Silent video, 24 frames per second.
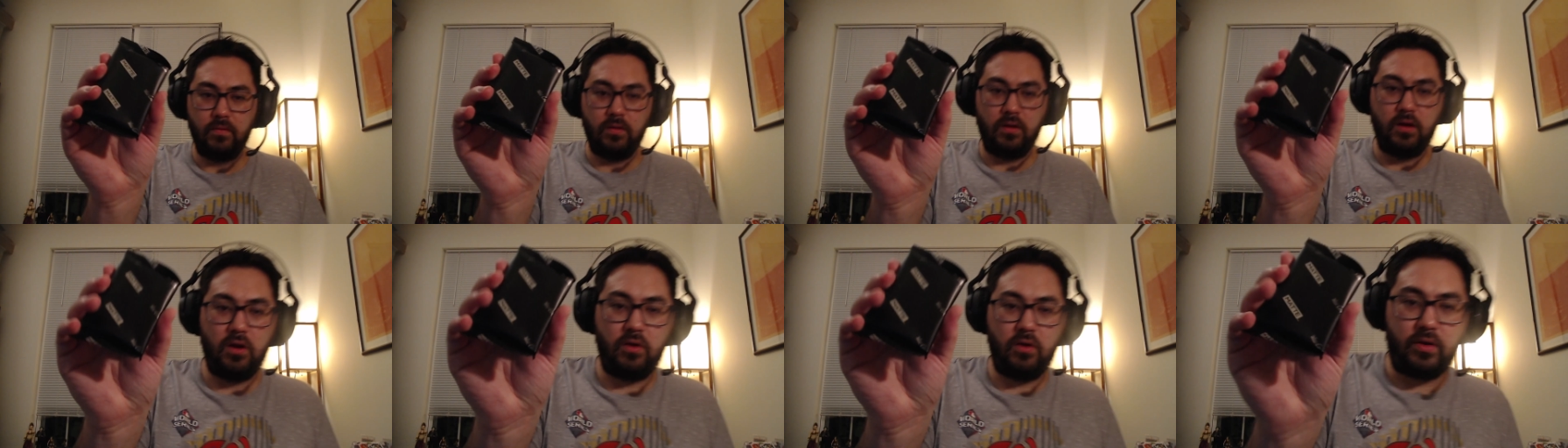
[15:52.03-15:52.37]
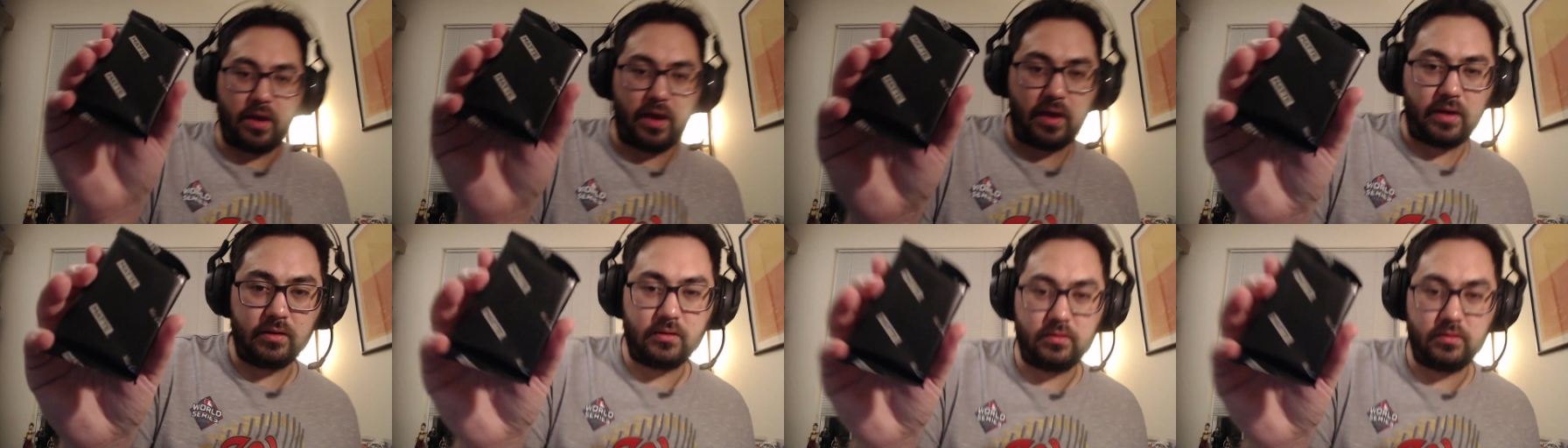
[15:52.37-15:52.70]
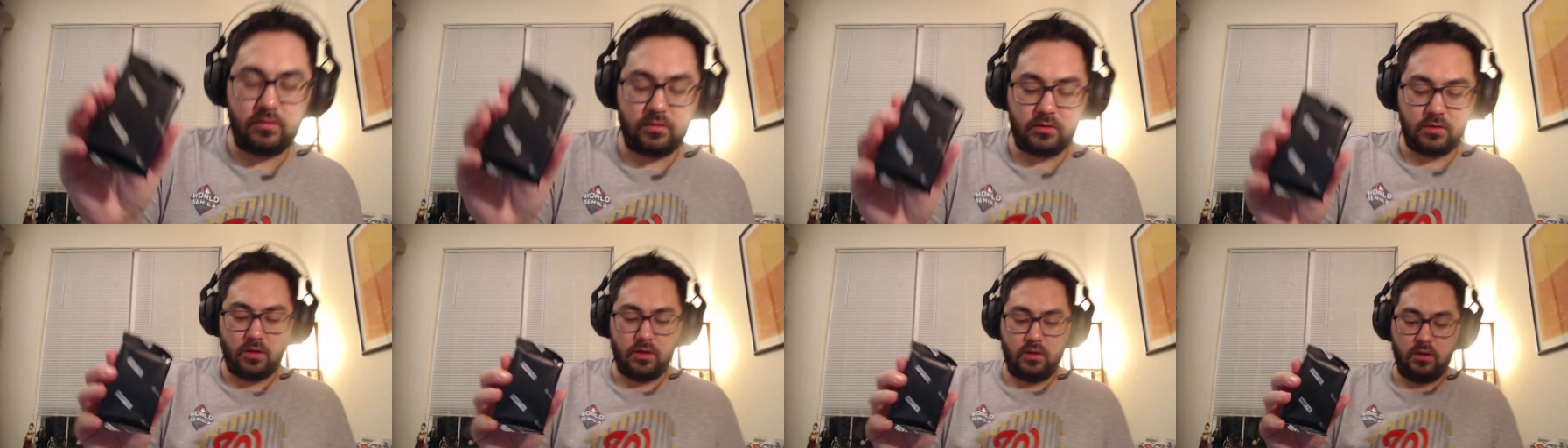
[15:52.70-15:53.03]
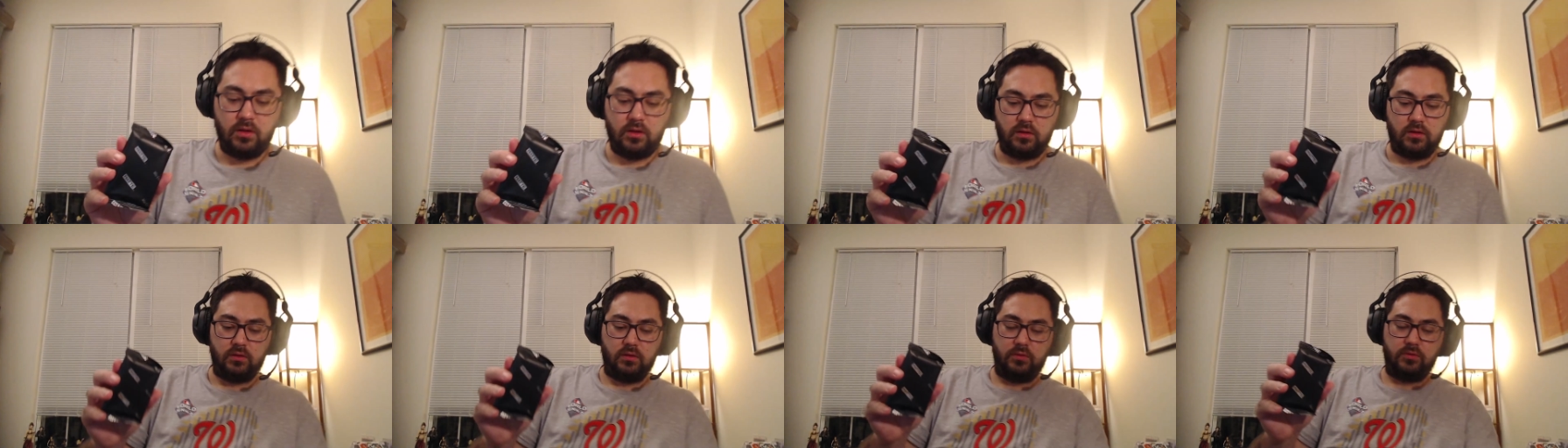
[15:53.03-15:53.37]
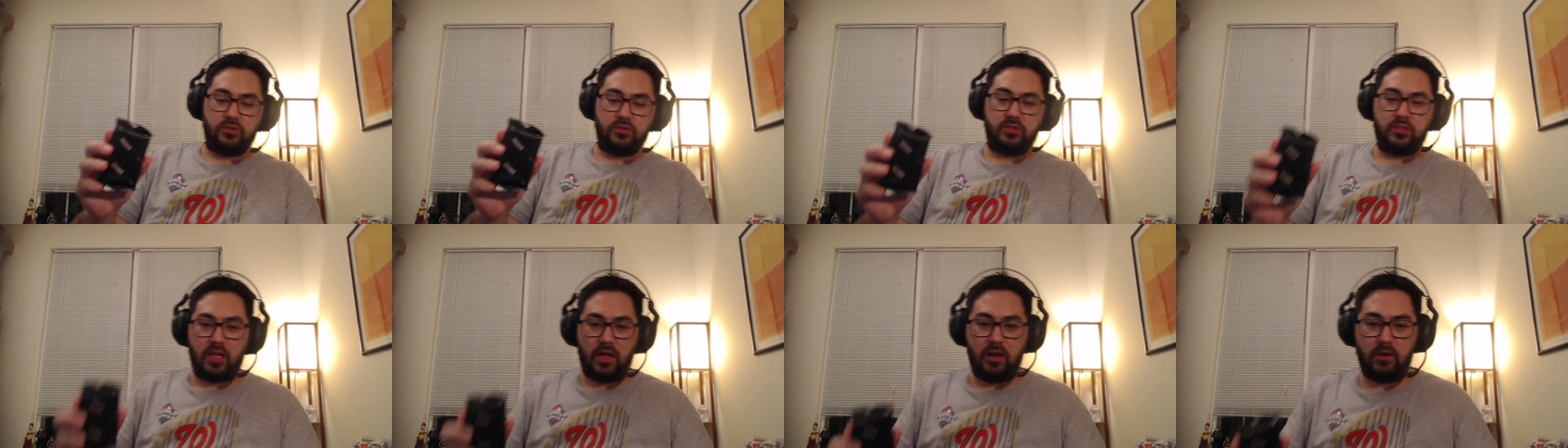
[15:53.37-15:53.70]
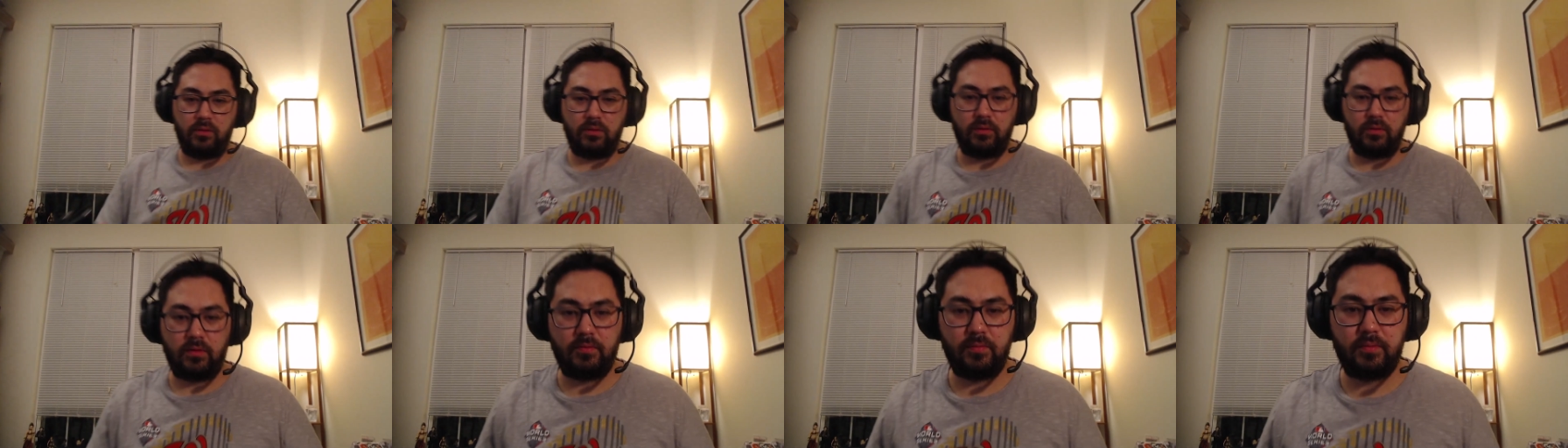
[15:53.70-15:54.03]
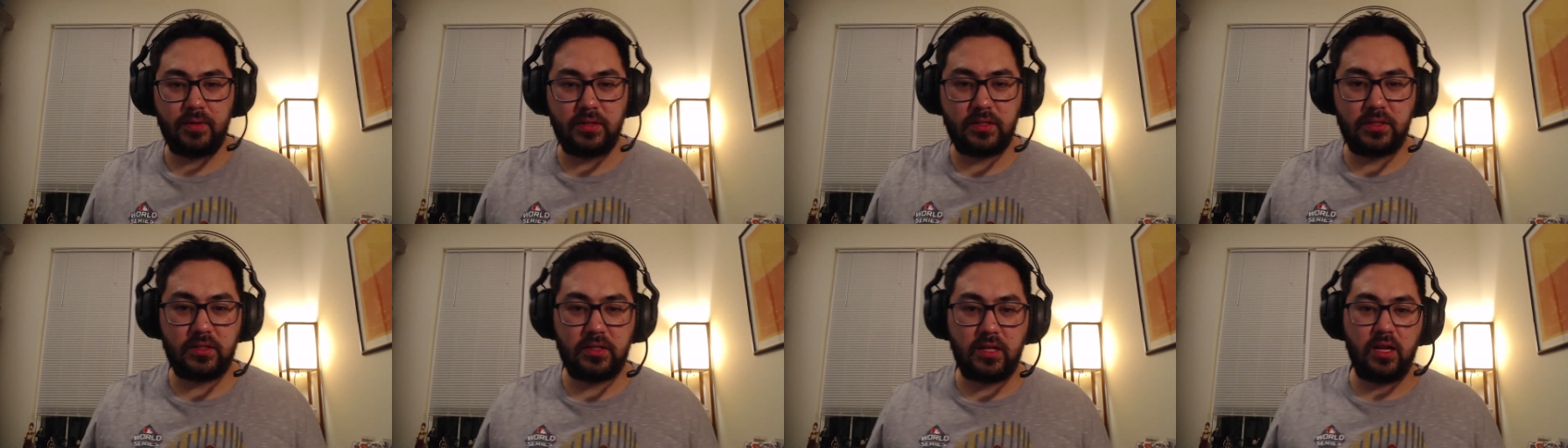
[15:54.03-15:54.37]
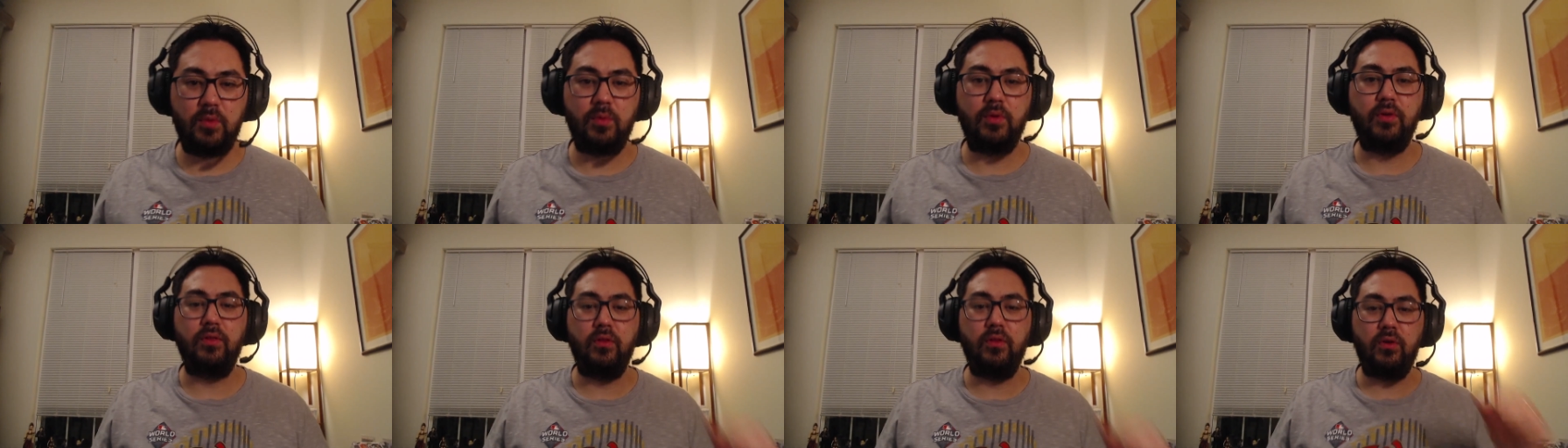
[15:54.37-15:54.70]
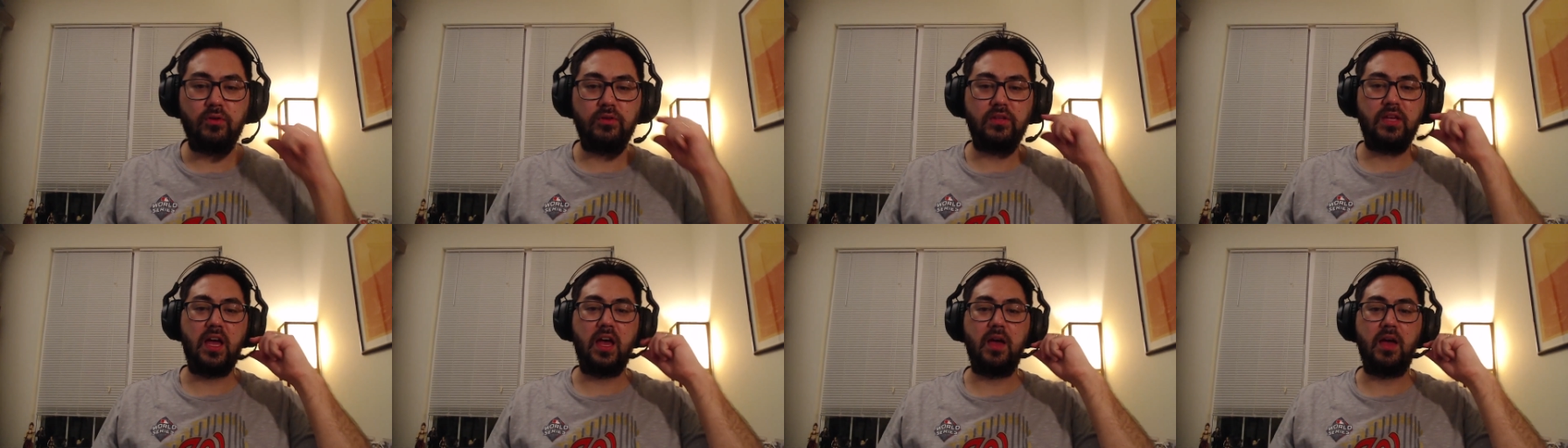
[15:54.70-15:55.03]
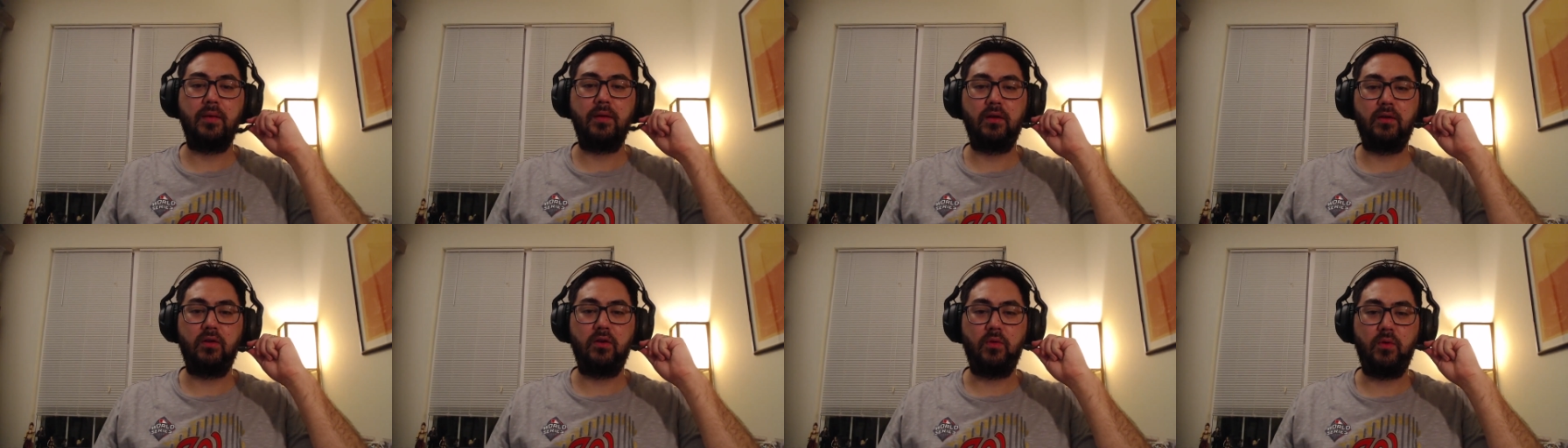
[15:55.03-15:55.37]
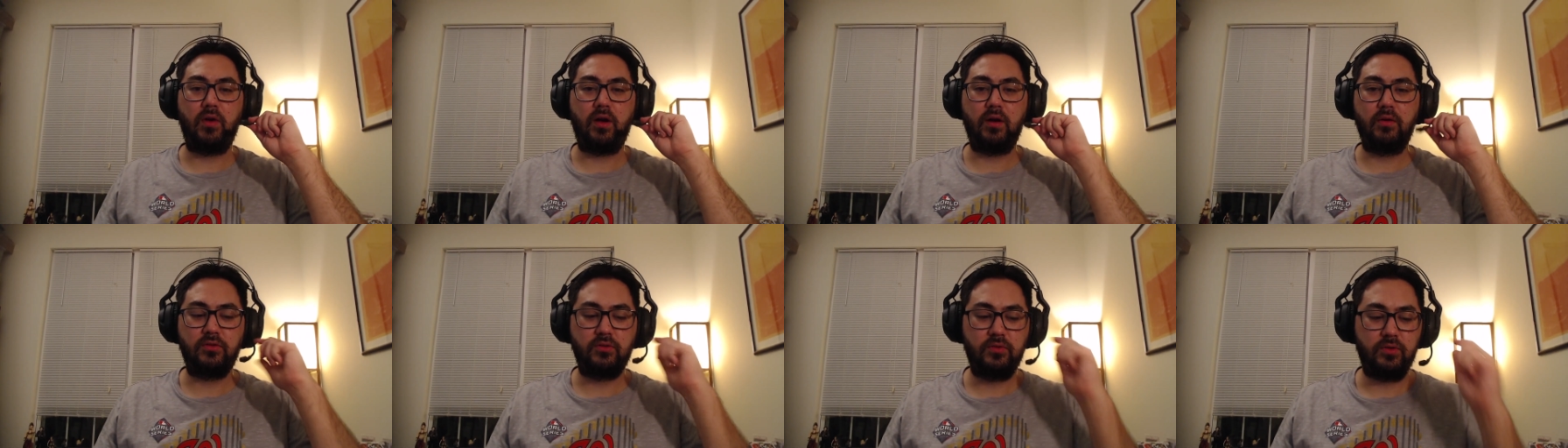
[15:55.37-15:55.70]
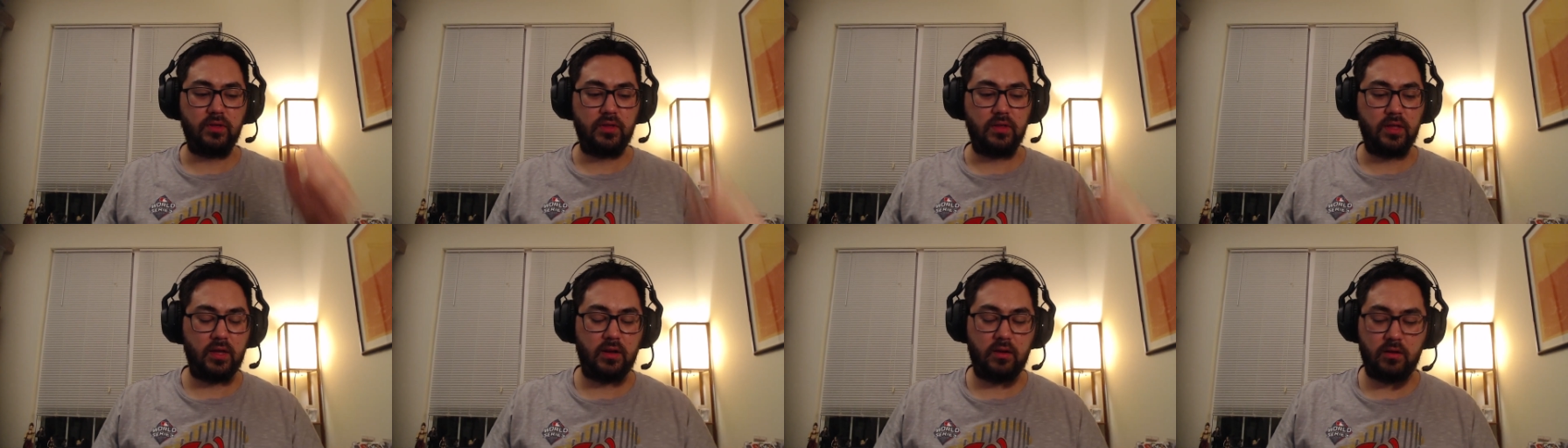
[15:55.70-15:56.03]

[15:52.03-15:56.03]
Okay. I would have been sitting weird the whole time. I don't know why I was doing that.